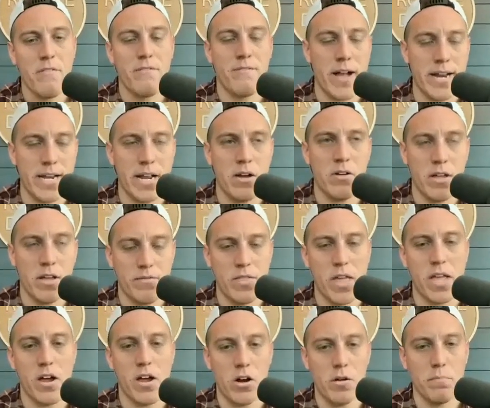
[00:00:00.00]
Find out if
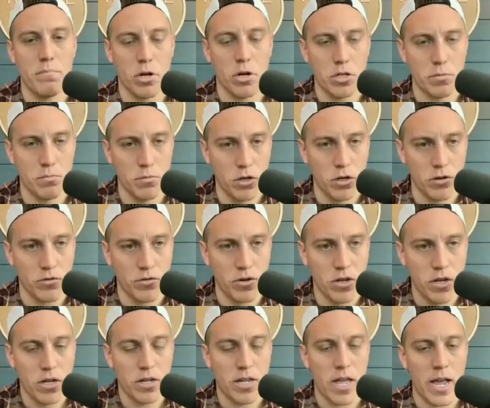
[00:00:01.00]
they are a booked move.
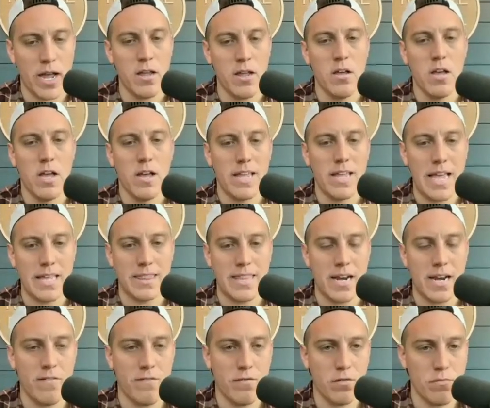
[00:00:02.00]
Okay. Get
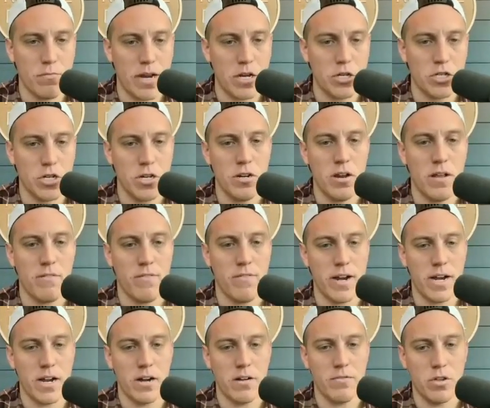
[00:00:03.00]
that information and
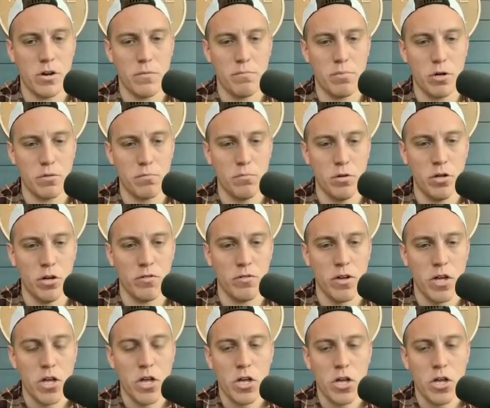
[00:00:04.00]
find out if they're a booked move.